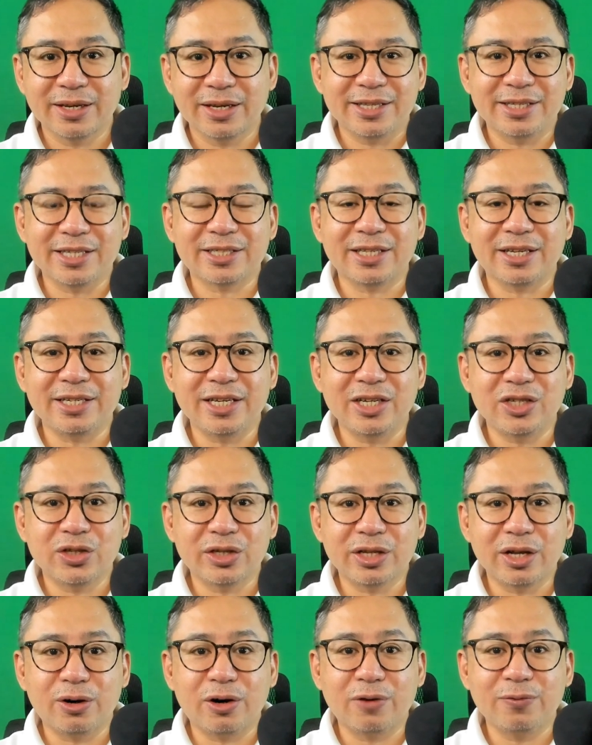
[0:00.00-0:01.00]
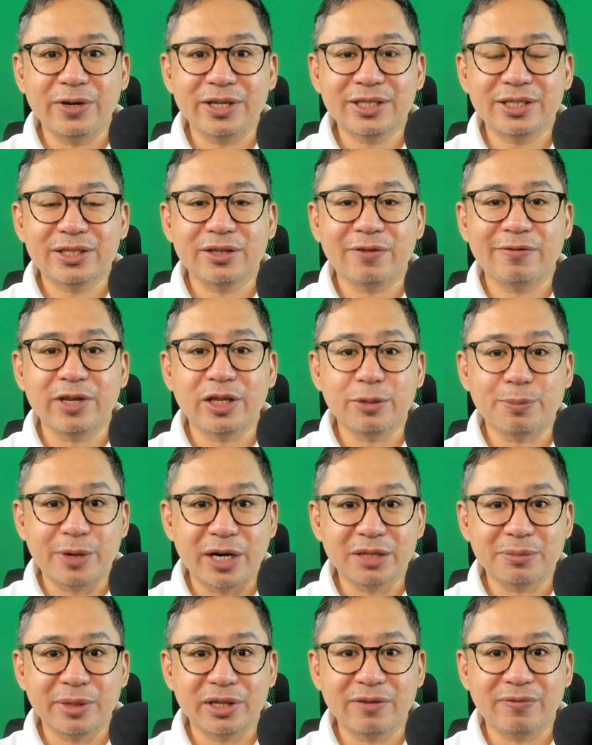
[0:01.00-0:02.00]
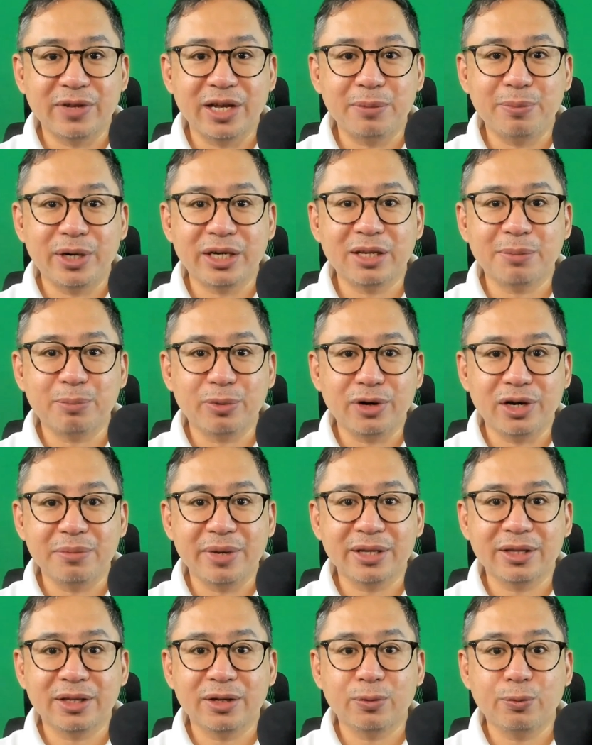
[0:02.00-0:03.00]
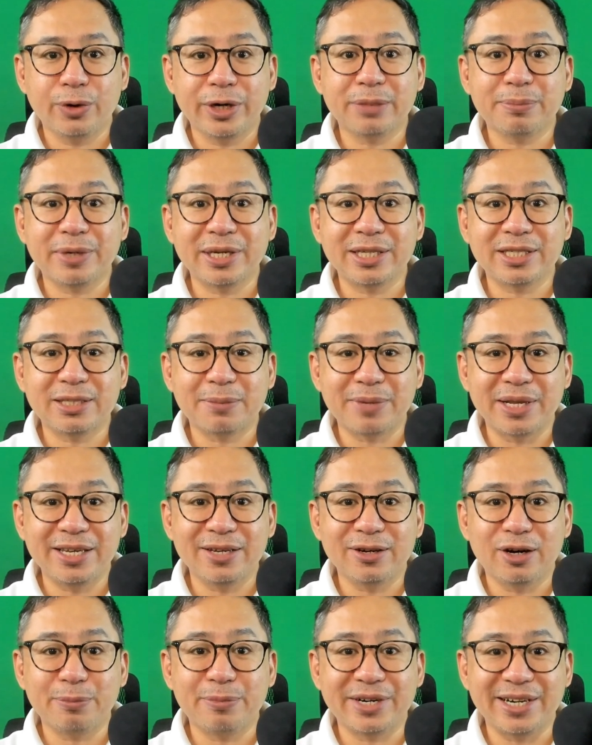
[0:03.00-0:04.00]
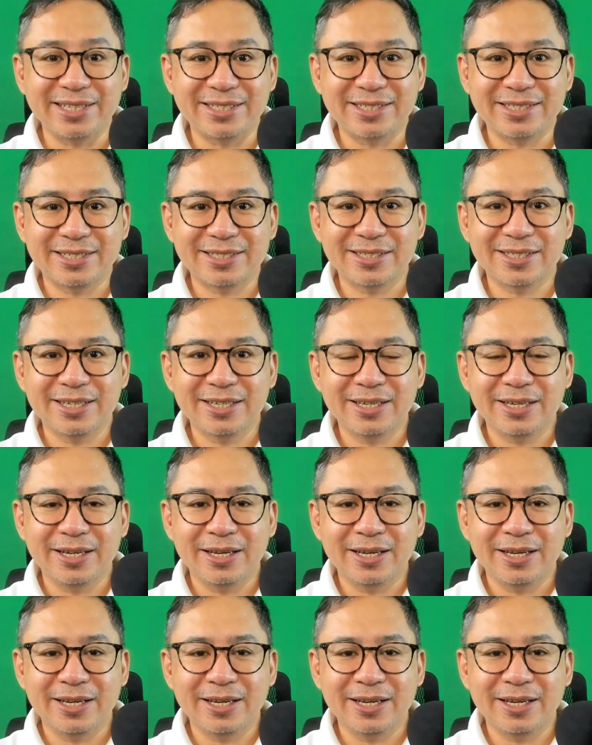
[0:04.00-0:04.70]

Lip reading: it is the regional office of the Department of Labor and Employment where it principally operates.